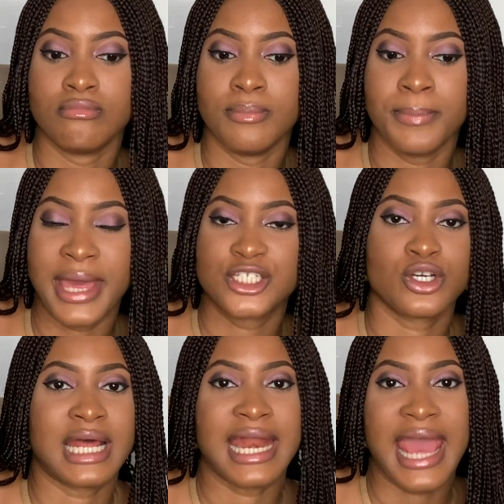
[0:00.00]
Make sure
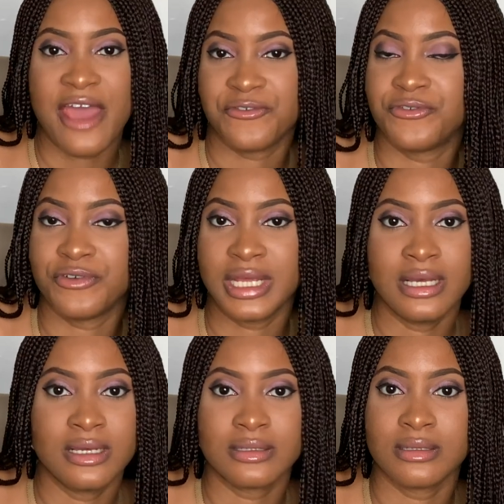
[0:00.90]
that
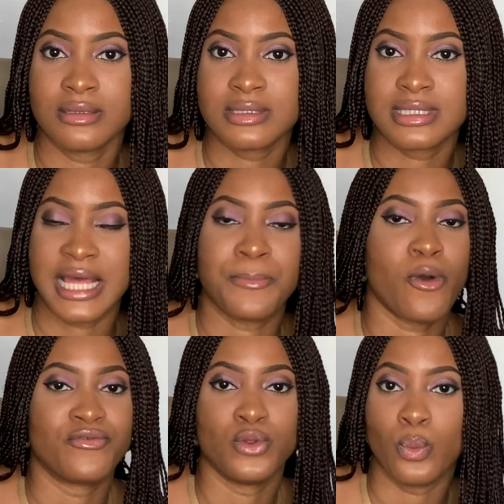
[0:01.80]
every step
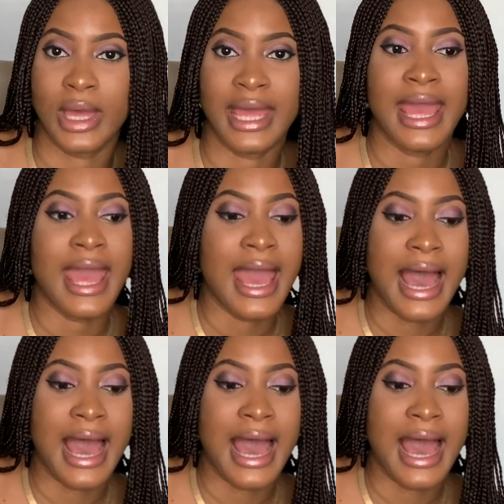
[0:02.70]
of the way,